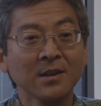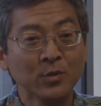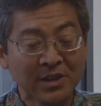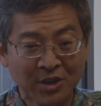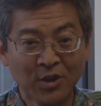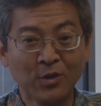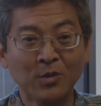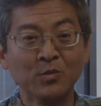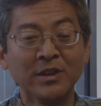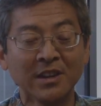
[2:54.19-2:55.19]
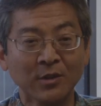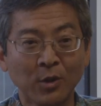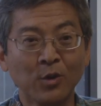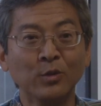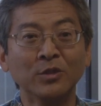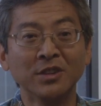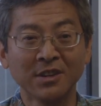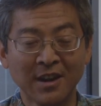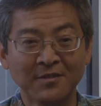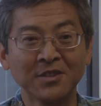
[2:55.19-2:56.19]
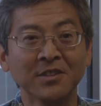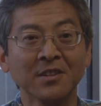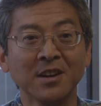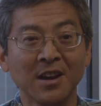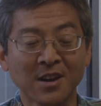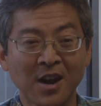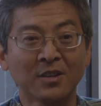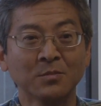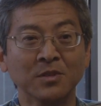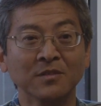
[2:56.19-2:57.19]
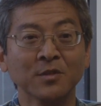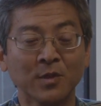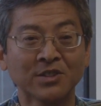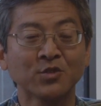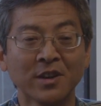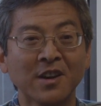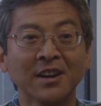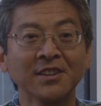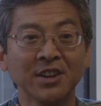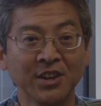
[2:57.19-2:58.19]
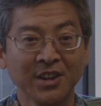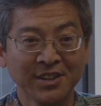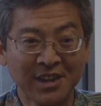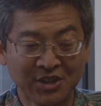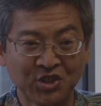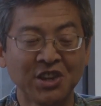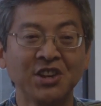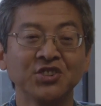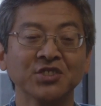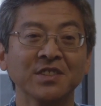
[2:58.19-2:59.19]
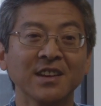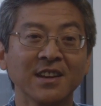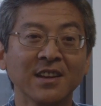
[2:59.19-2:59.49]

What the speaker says: we know we can hold the governor accountable for what's going on in education.